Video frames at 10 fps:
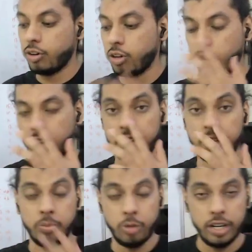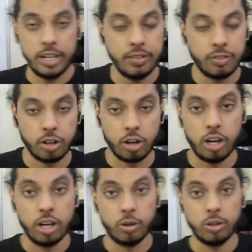for your online community, for your
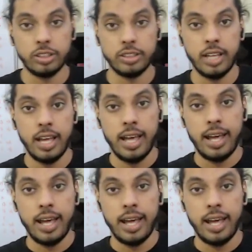online courses.